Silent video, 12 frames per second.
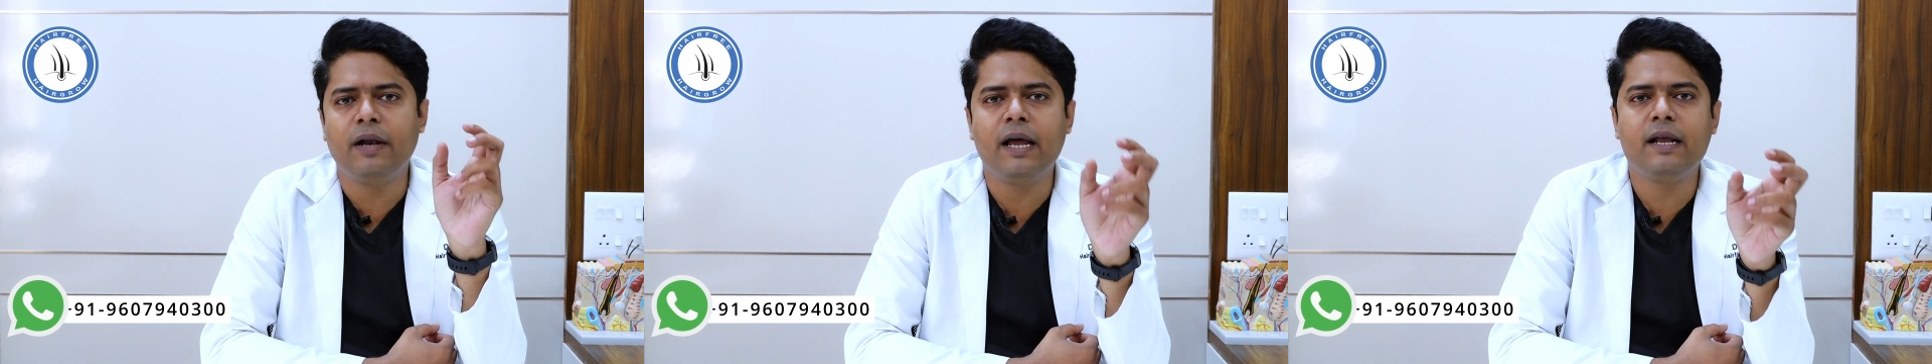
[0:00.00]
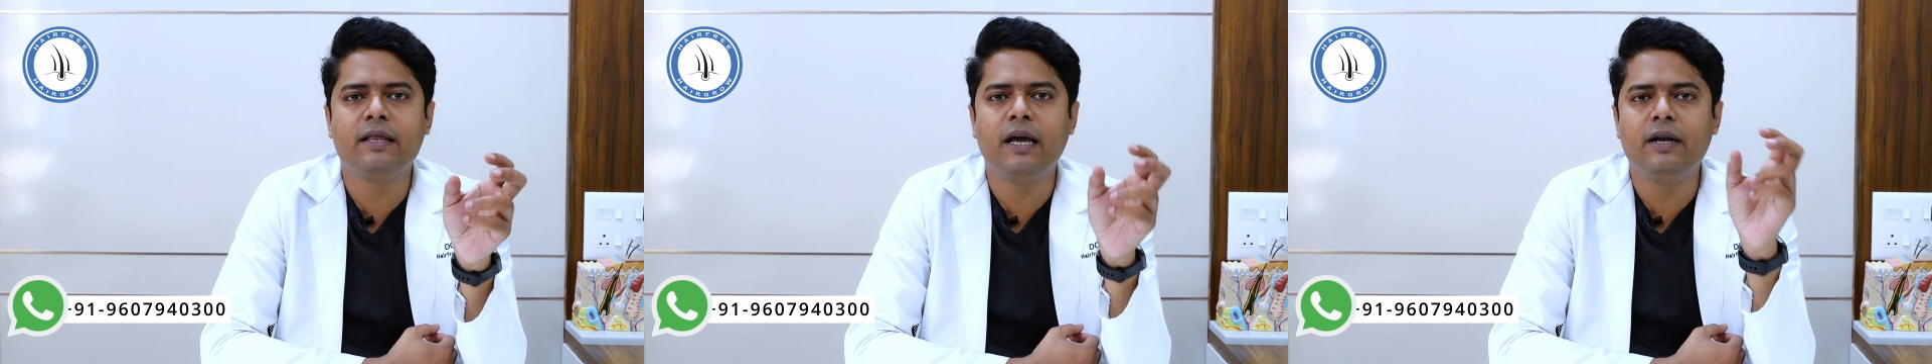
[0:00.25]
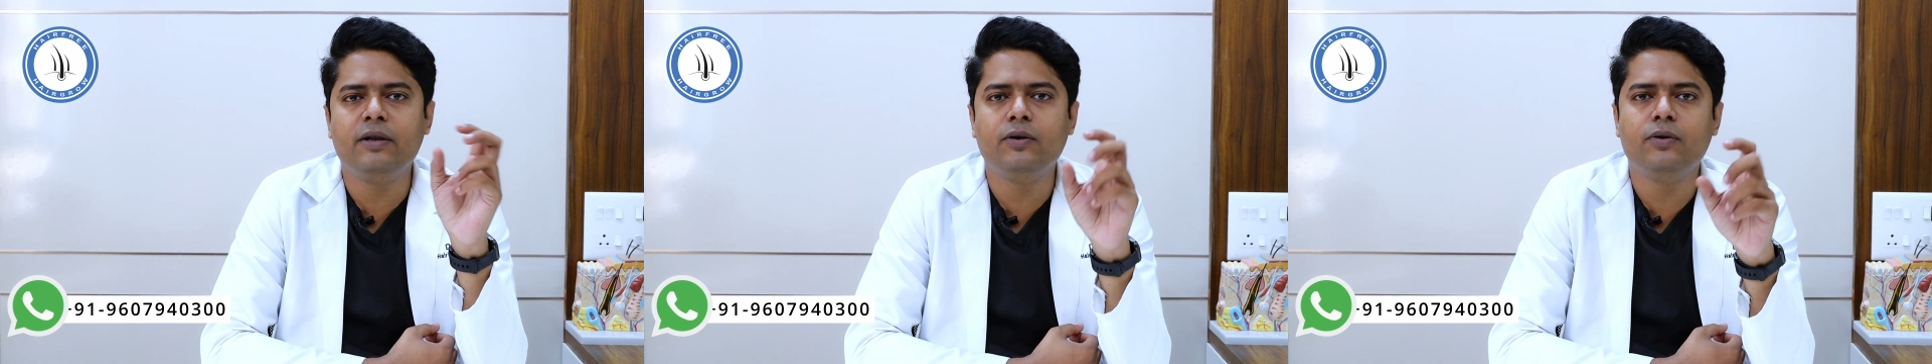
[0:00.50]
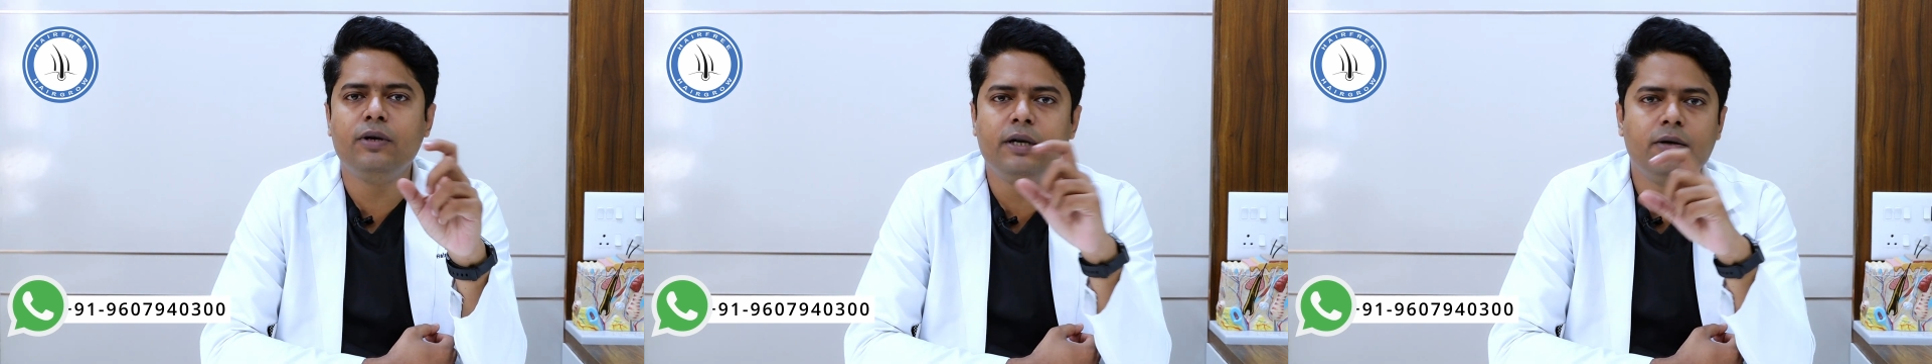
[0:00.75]
Like that,
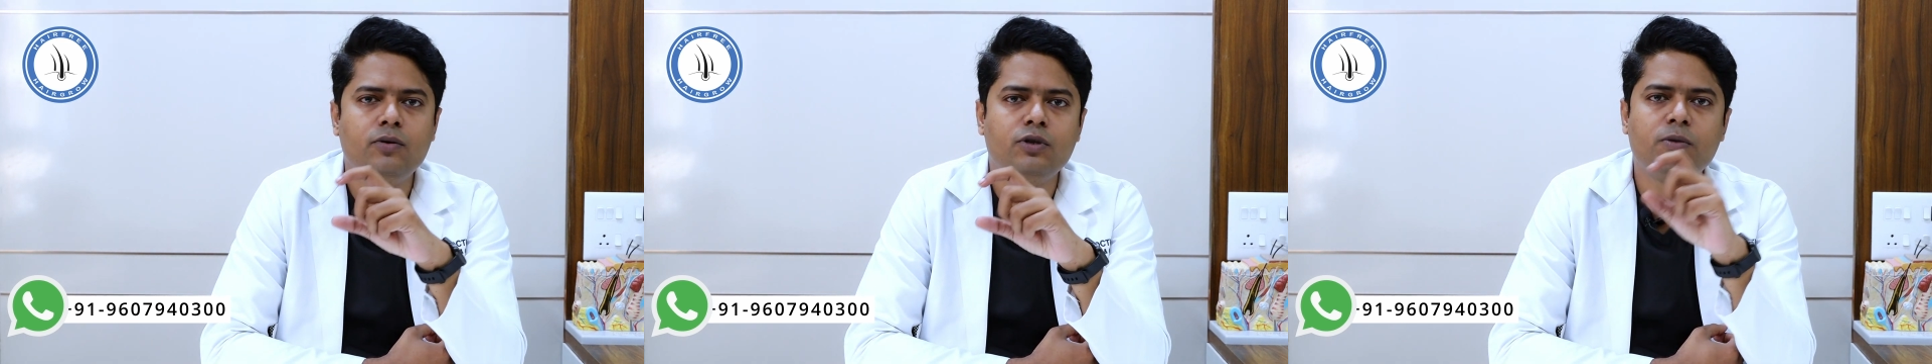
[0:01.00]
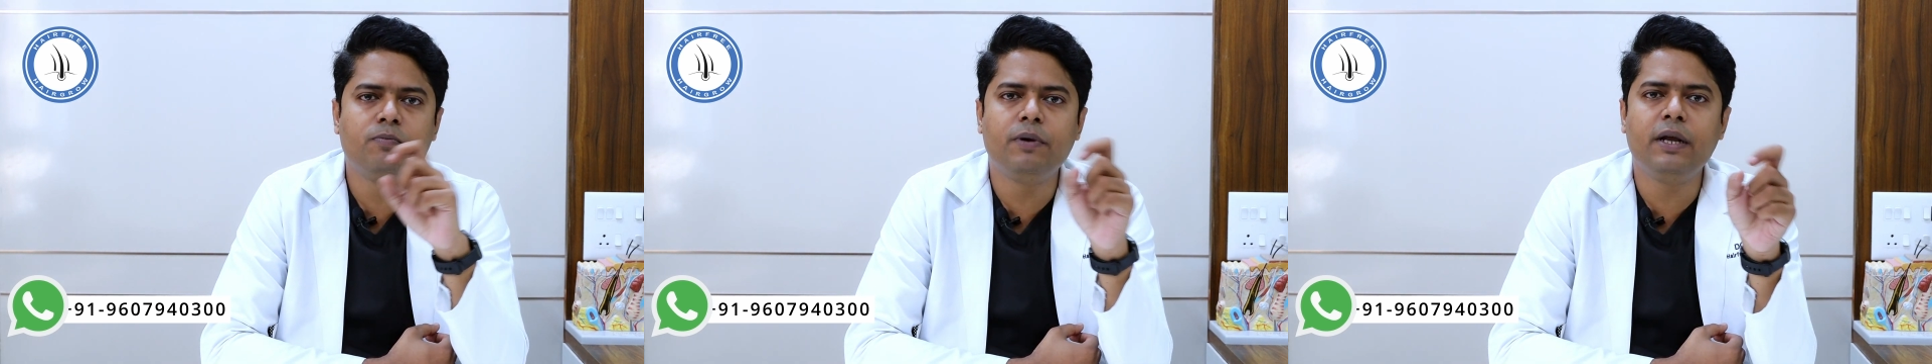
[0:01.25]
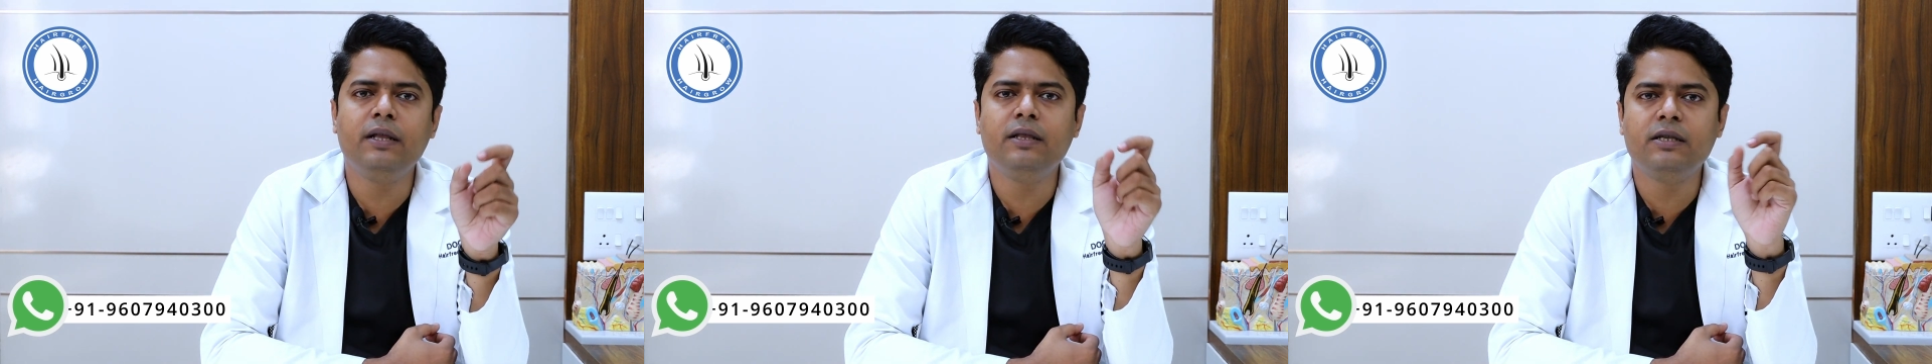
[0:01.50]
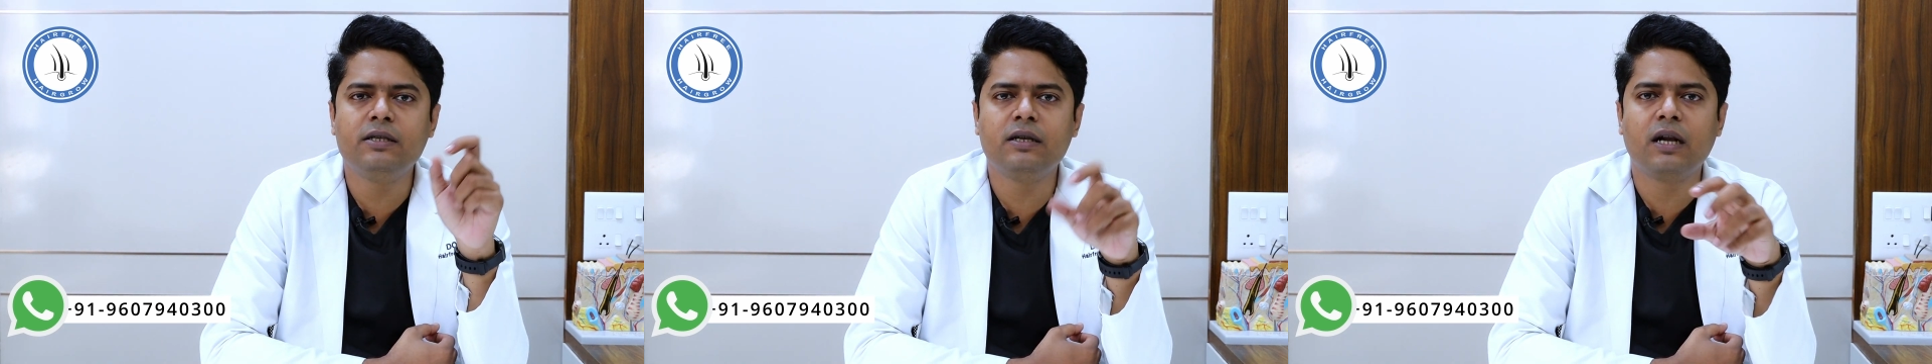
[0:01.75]
you need to spray
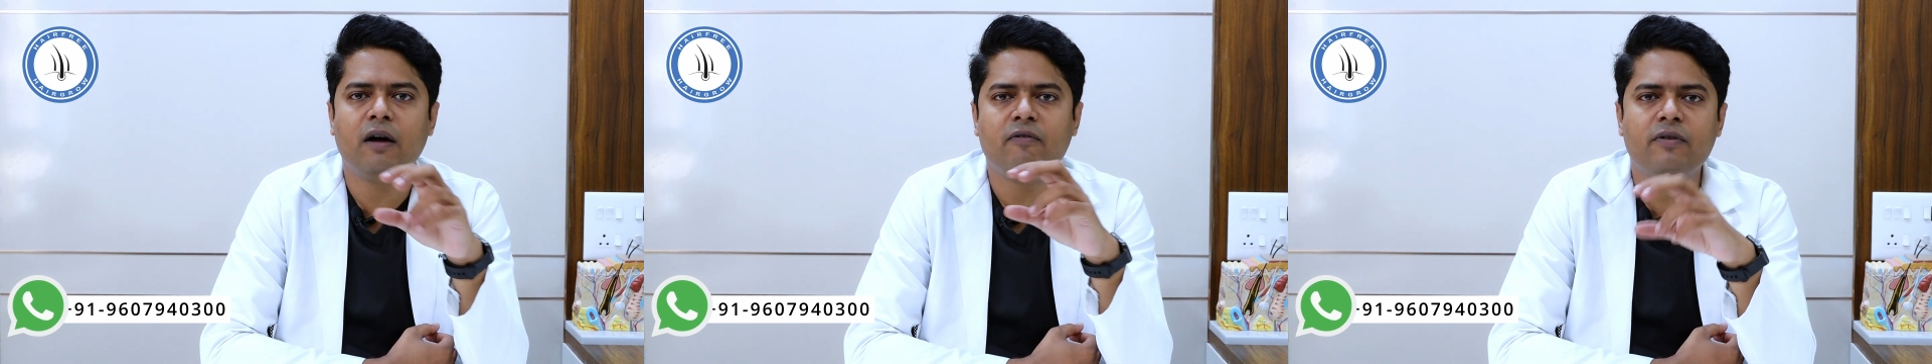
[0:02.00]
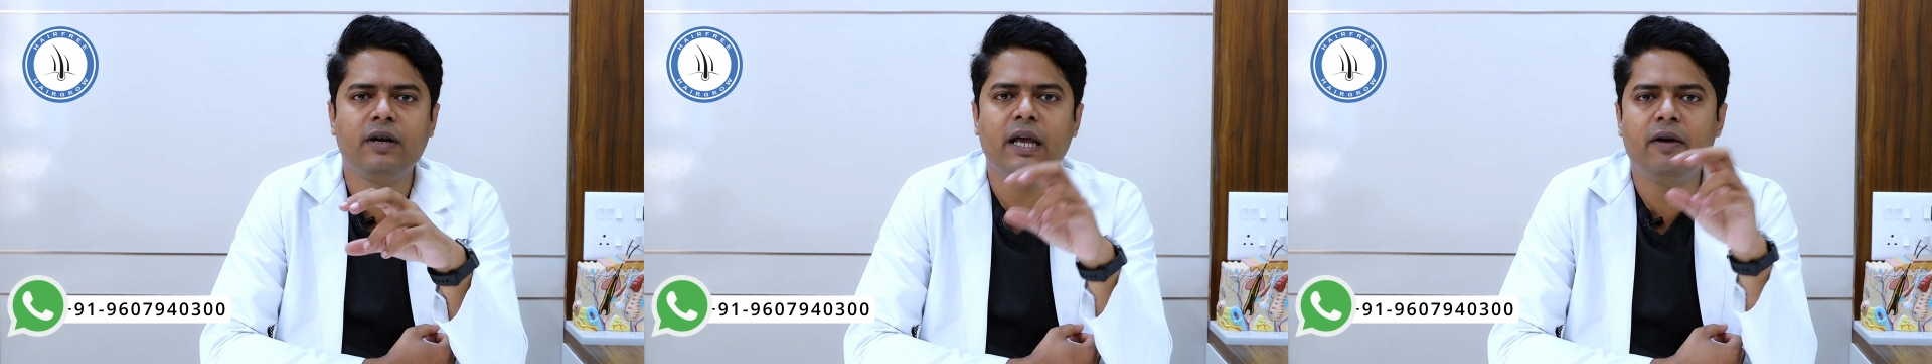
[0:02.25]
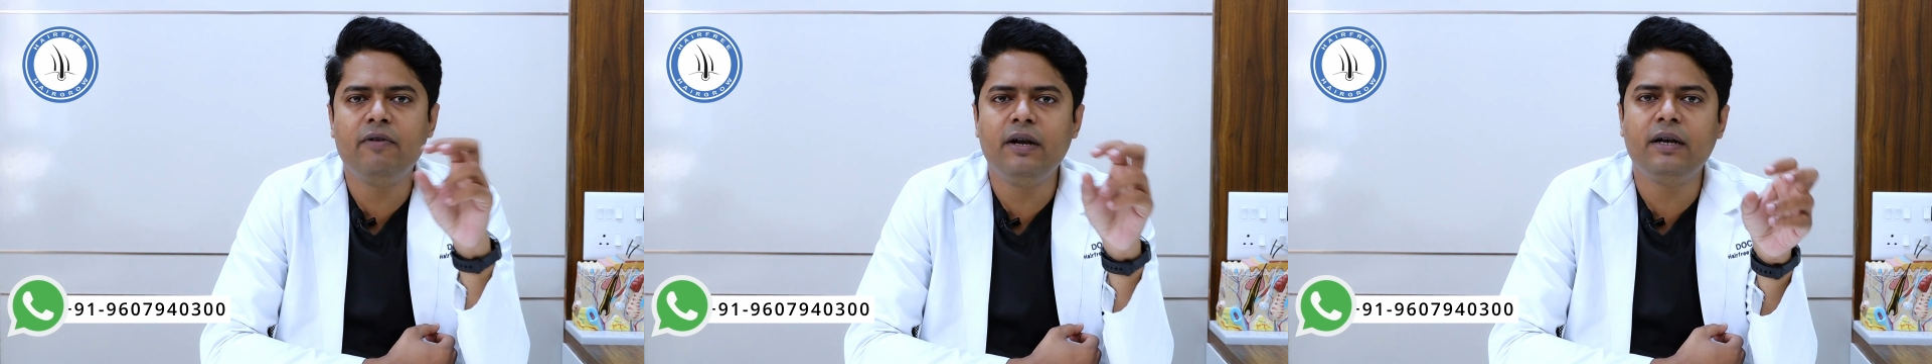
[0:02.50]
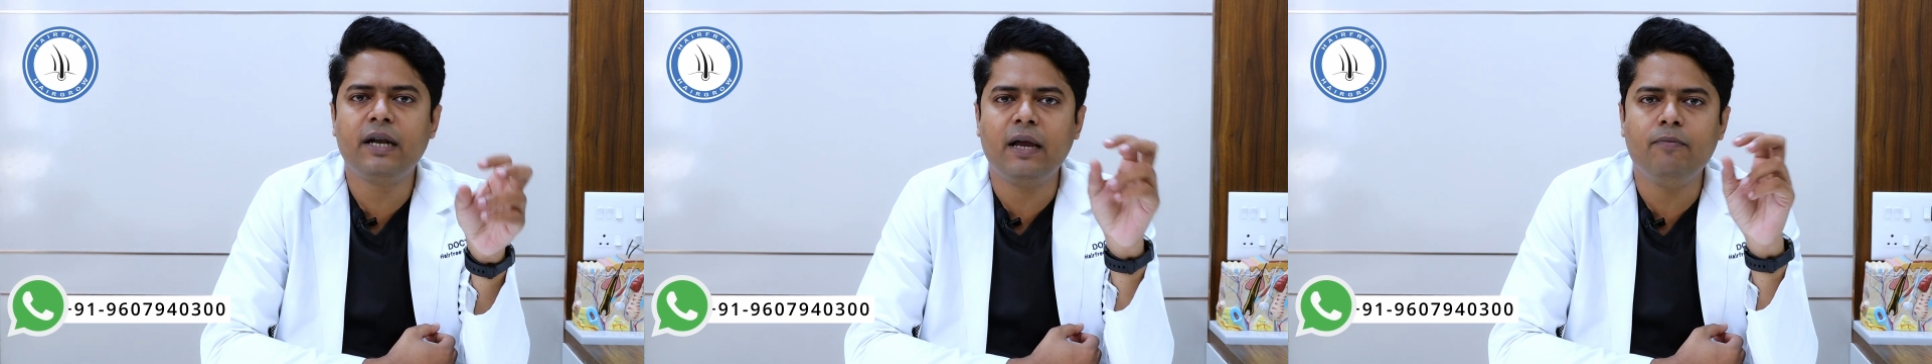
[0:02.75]
this graft every
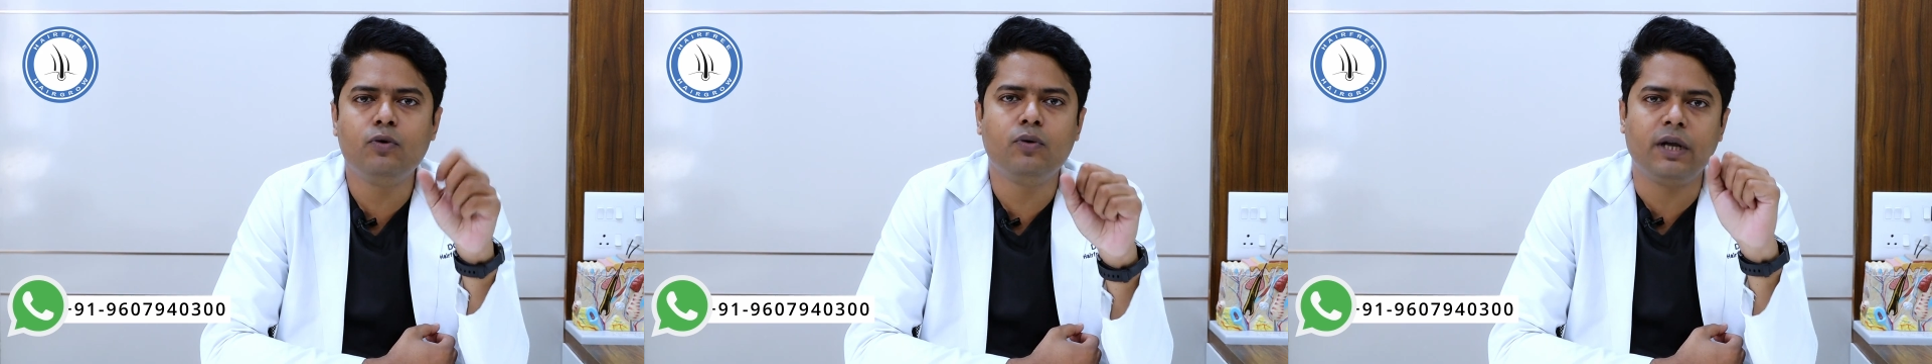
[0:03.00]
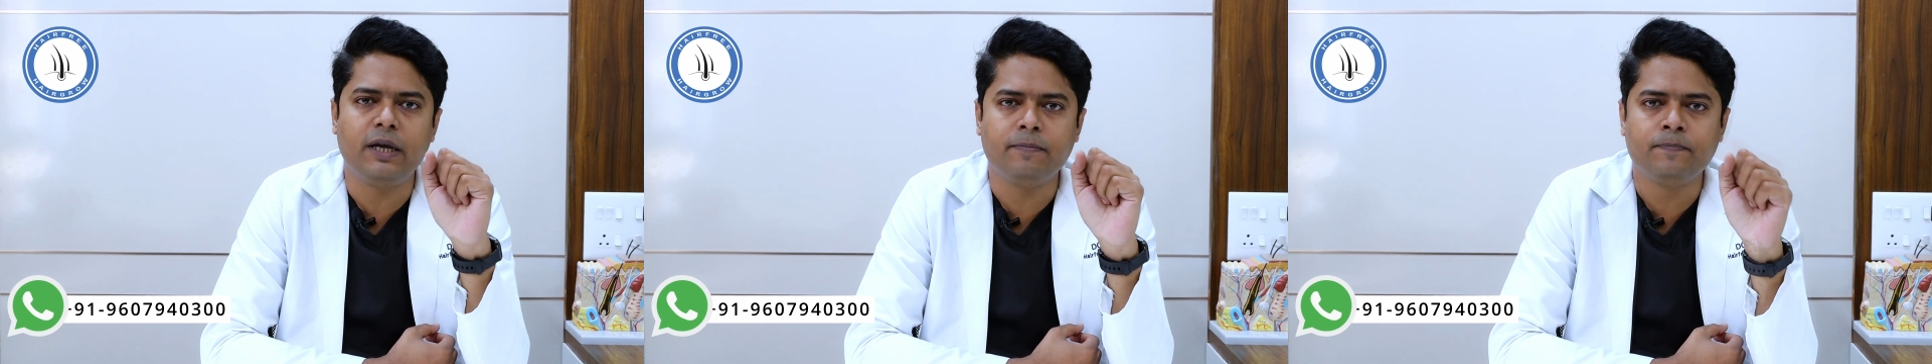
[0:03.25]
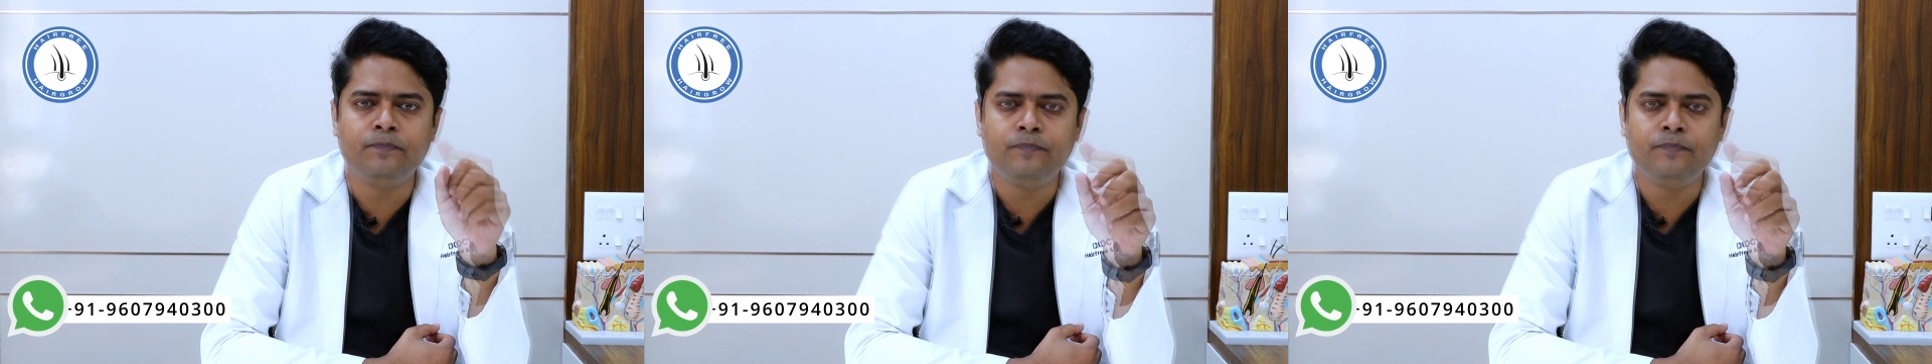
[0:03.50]
time to time.